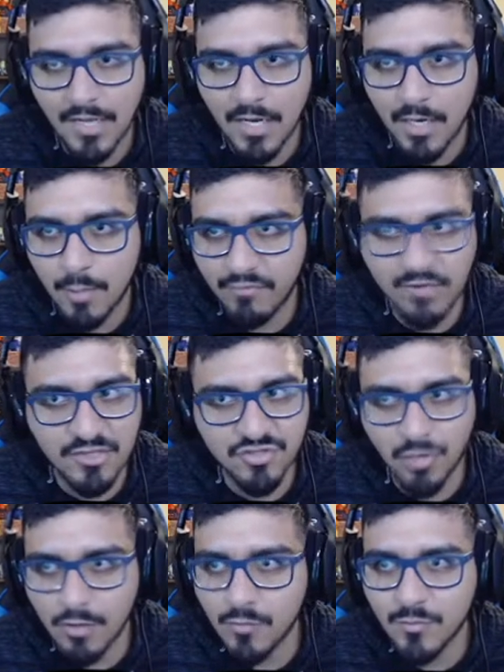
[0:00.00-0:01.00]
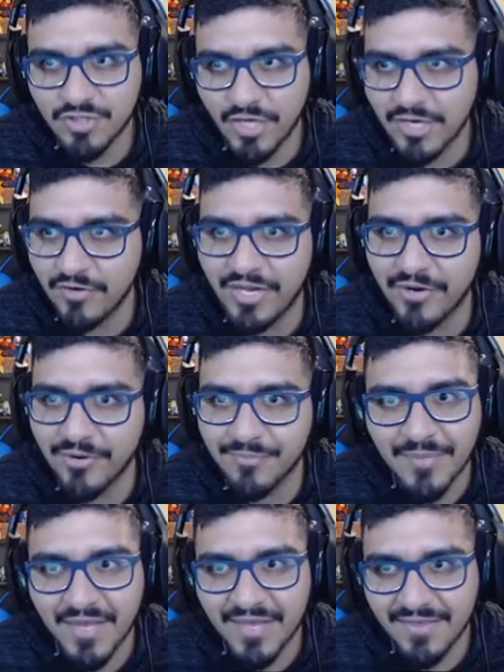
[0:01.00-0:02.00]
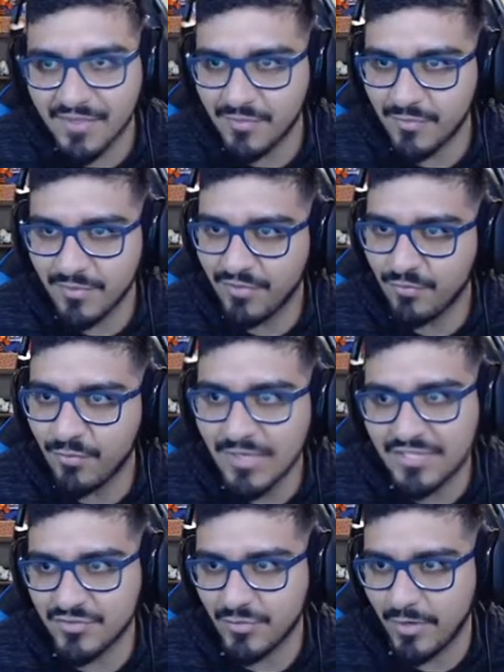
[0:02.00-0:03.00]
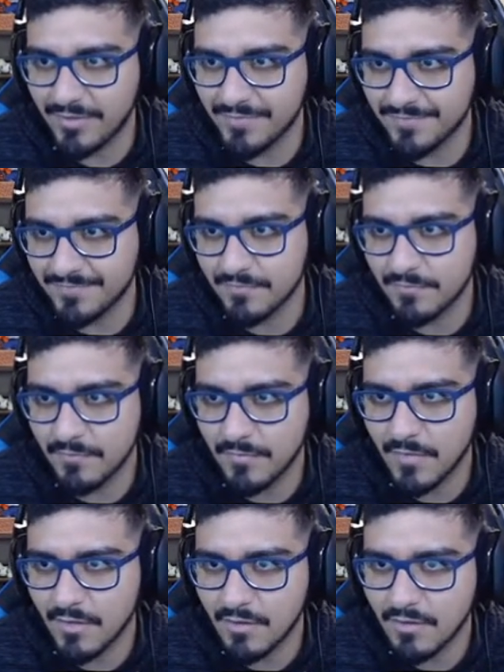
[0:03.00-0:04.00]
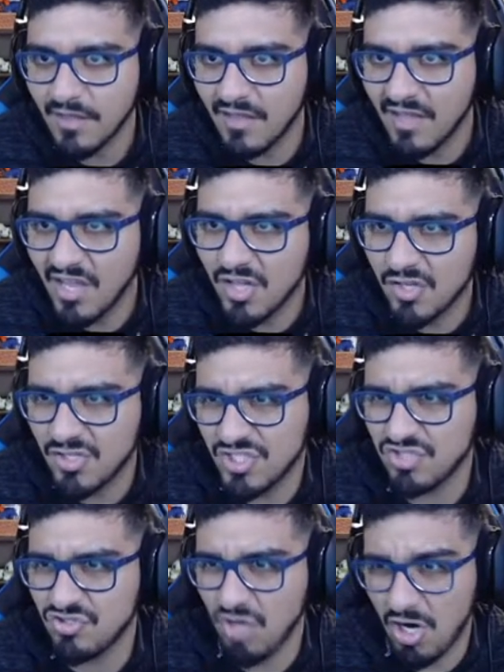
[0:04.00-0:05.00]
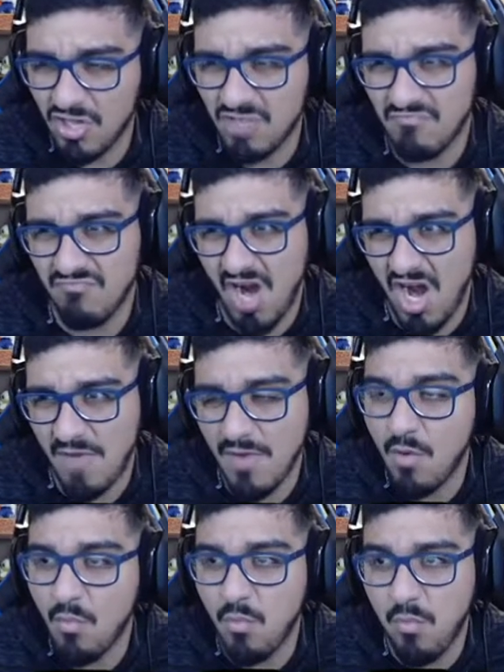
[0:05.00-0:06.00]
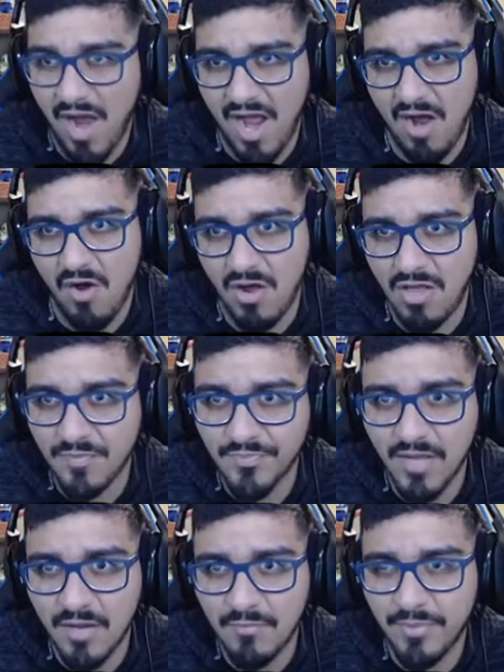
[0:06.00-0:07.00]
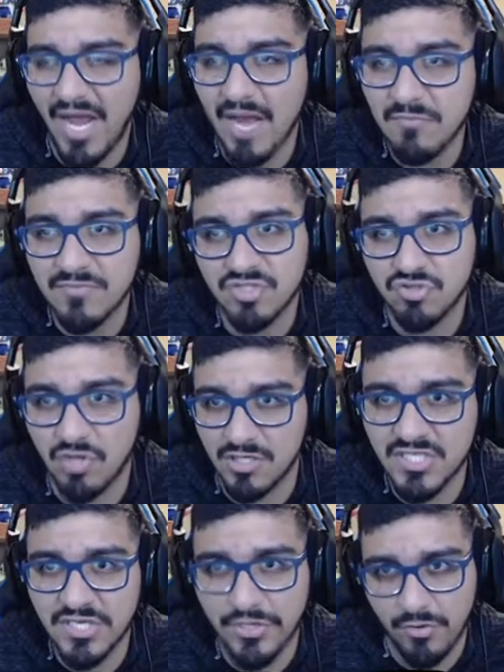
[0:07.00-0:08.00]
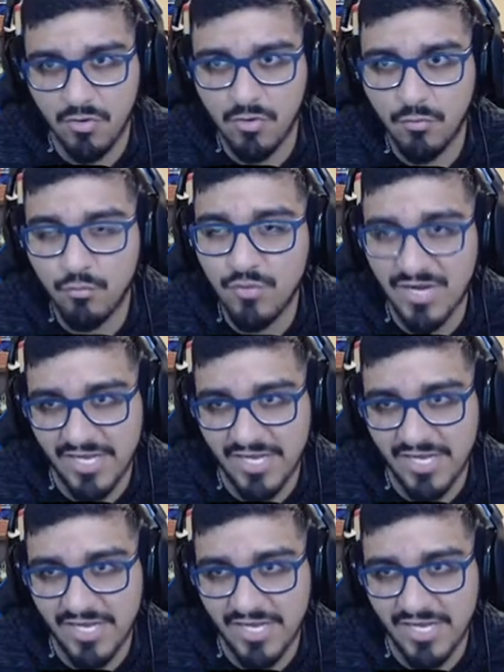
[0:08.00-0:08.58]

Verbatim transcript: We've got a strong trainer here. This one's really strong. You're stronger than mom? Wow. But I'm strong too. Really.